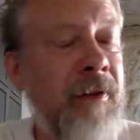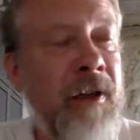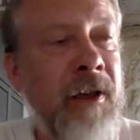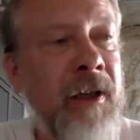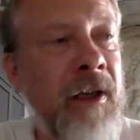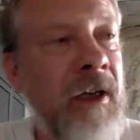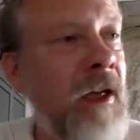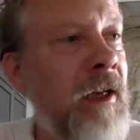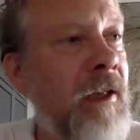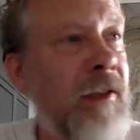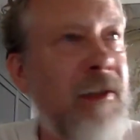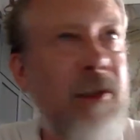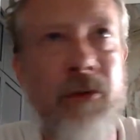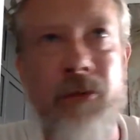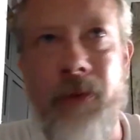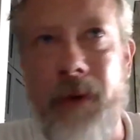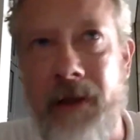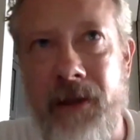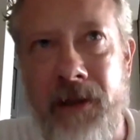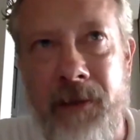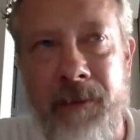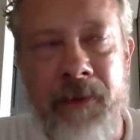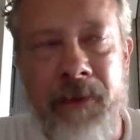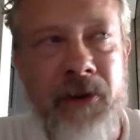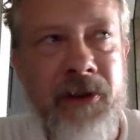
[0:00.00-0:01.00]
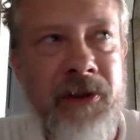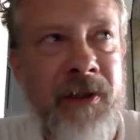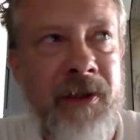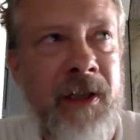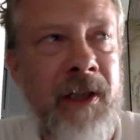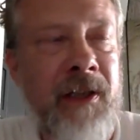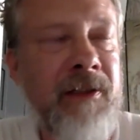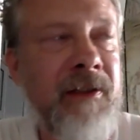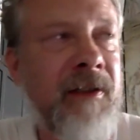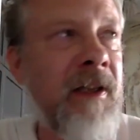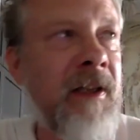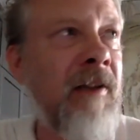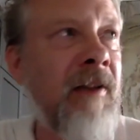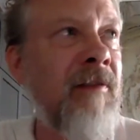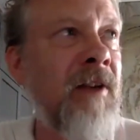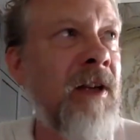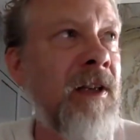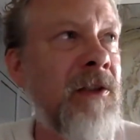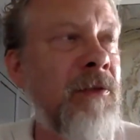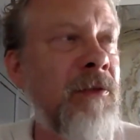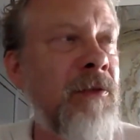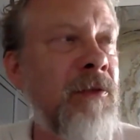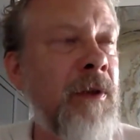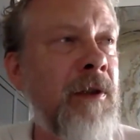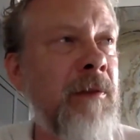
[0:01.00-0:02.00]
They're like 20%. They have
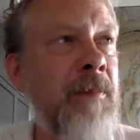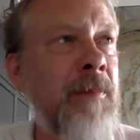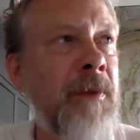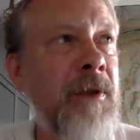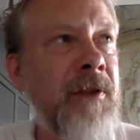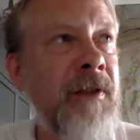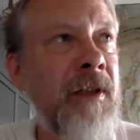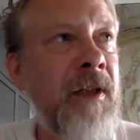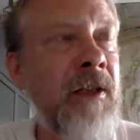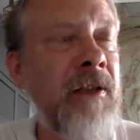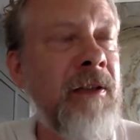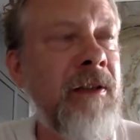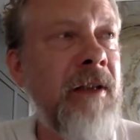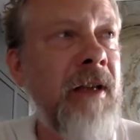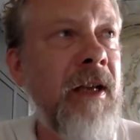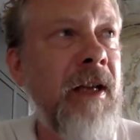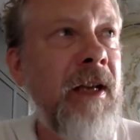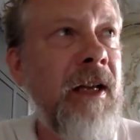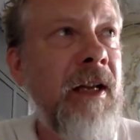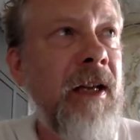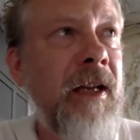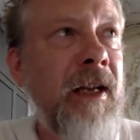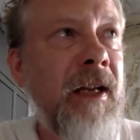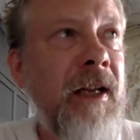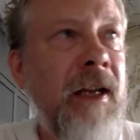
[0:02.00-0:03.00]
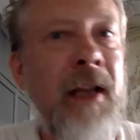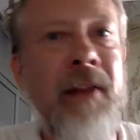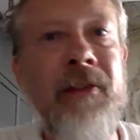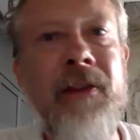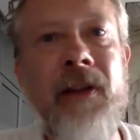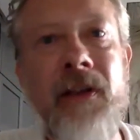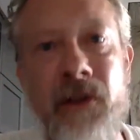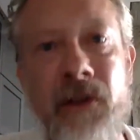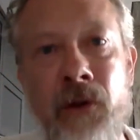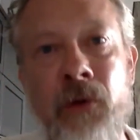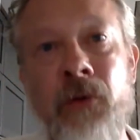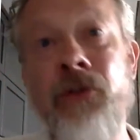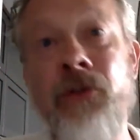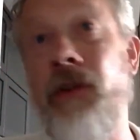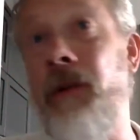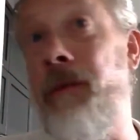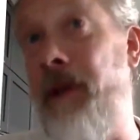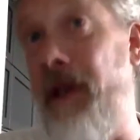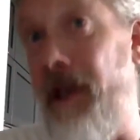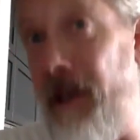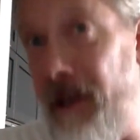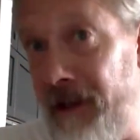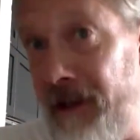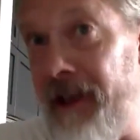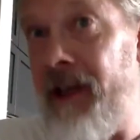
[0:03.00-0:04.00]
like 20%. And they used to
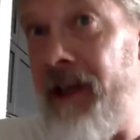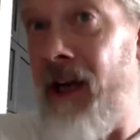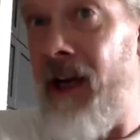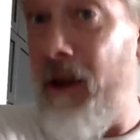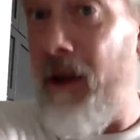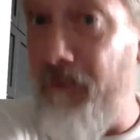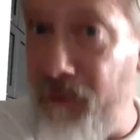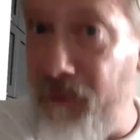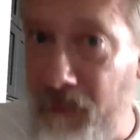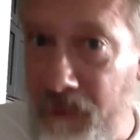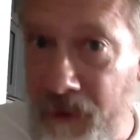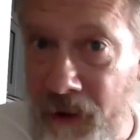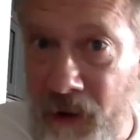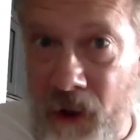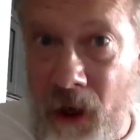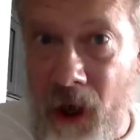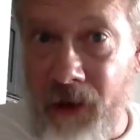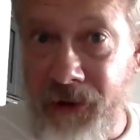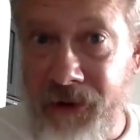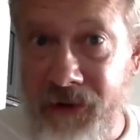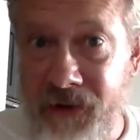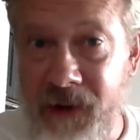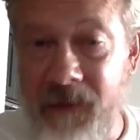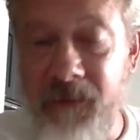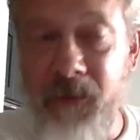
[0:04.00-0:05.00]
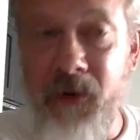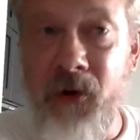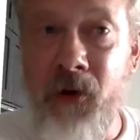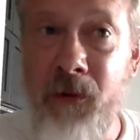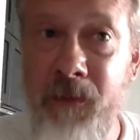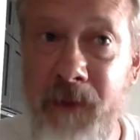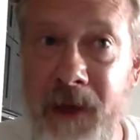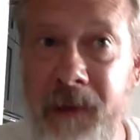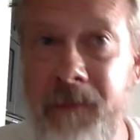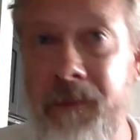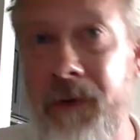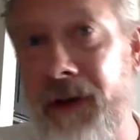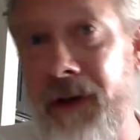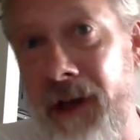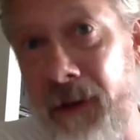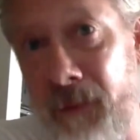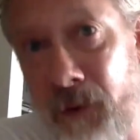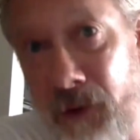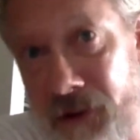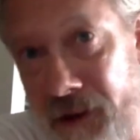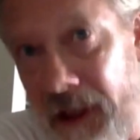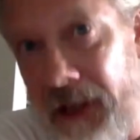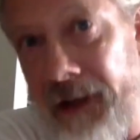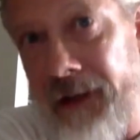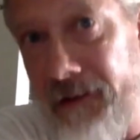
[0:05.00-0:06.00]
be, they come from the Nazi movement, but that
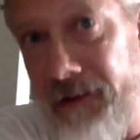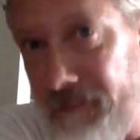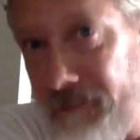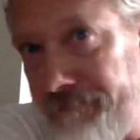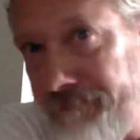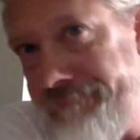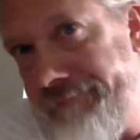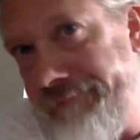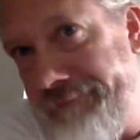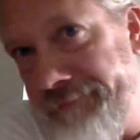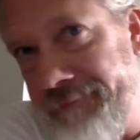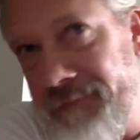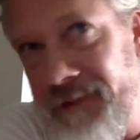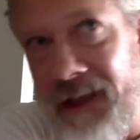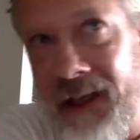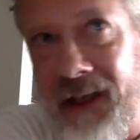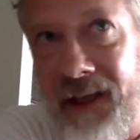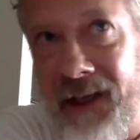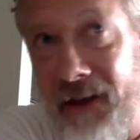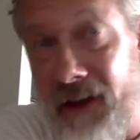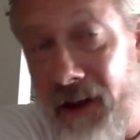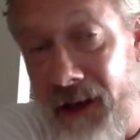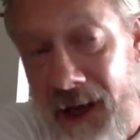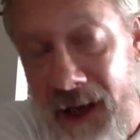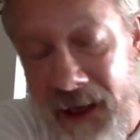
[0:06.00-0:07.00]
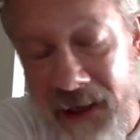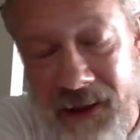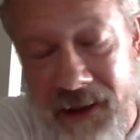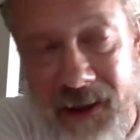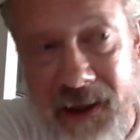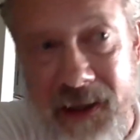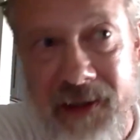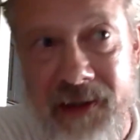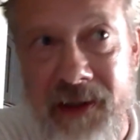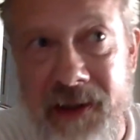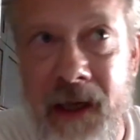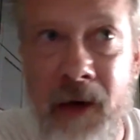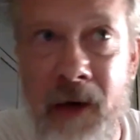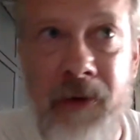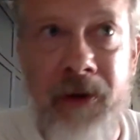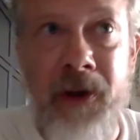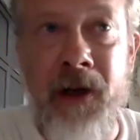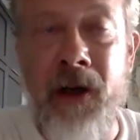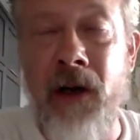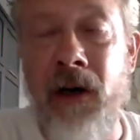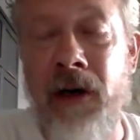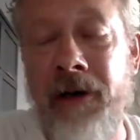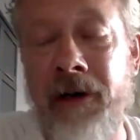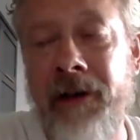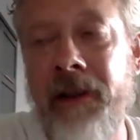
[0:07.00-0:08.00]
was like, yeah, in the 90s. Now they
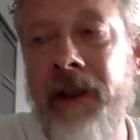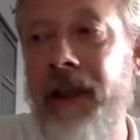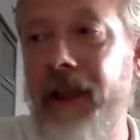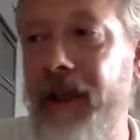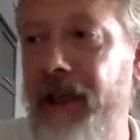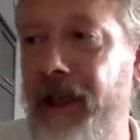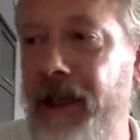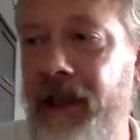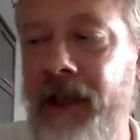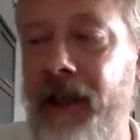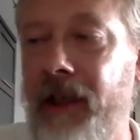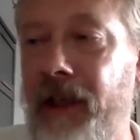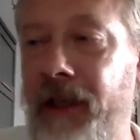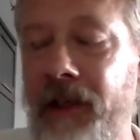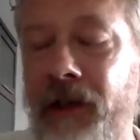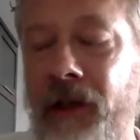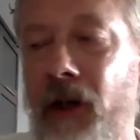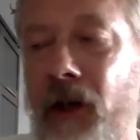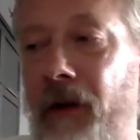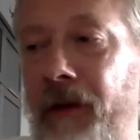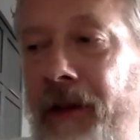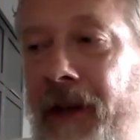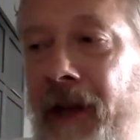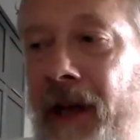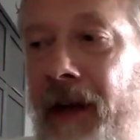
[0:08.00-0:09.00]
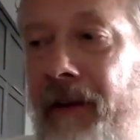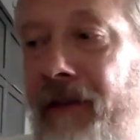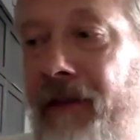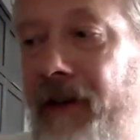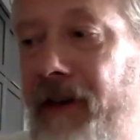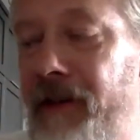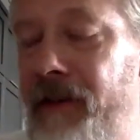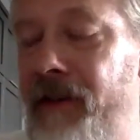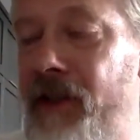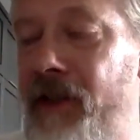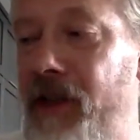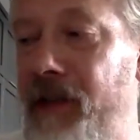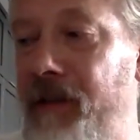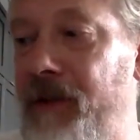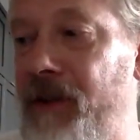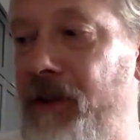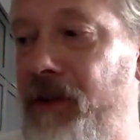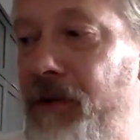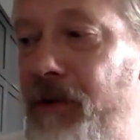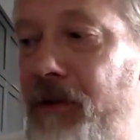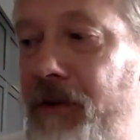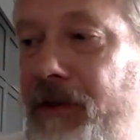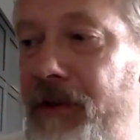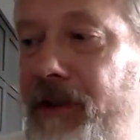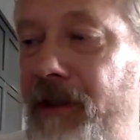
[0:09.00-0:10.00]
are, you know, they have their cheap
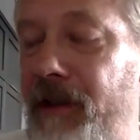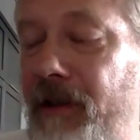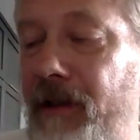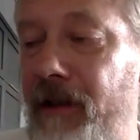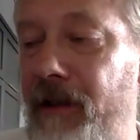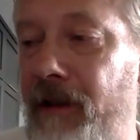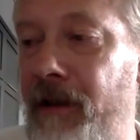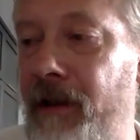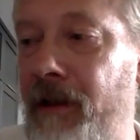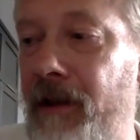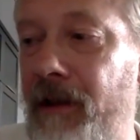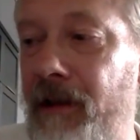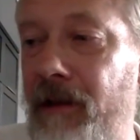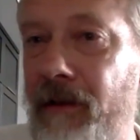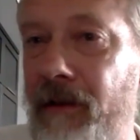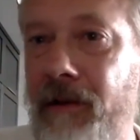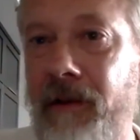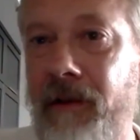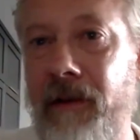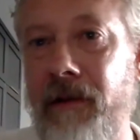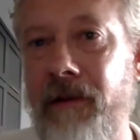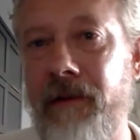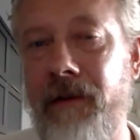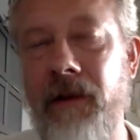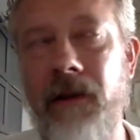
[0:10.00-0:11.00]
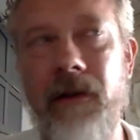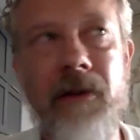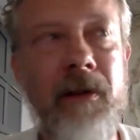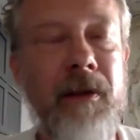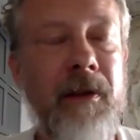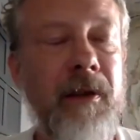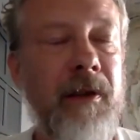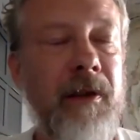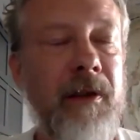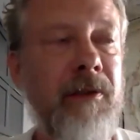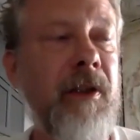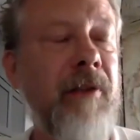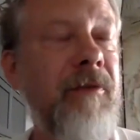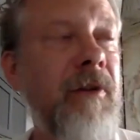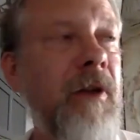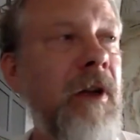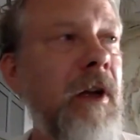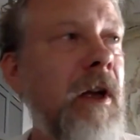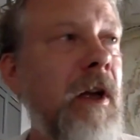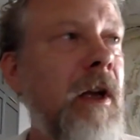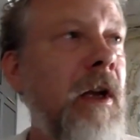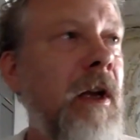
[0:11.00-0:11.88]
suits and they look good and stuff.